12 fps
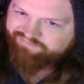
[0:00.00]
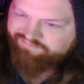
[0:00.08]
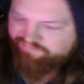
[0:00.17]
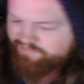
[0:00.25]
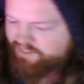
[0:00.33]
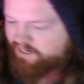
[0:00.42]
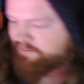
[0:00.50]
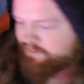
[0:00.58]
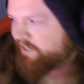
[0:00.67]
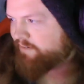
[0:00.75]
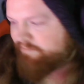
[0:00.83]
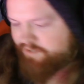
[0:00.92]
Top
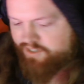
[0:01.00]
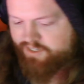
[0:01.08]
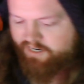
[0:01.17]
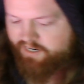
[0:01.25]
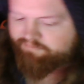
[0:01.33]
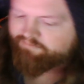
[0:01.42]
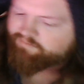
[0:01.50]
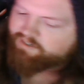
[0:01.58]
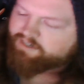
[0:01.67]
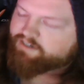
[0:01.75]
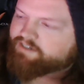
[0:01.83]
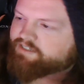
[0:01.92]
tier. Just saying.
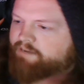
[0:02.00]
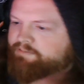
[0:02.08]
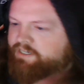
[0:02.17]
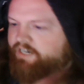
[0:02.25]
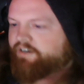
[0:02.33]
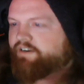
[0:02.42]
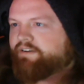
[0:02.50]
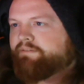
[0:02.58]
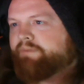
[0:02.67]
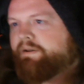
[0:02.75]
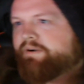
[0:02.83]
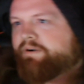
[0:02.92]
Top tier in my book.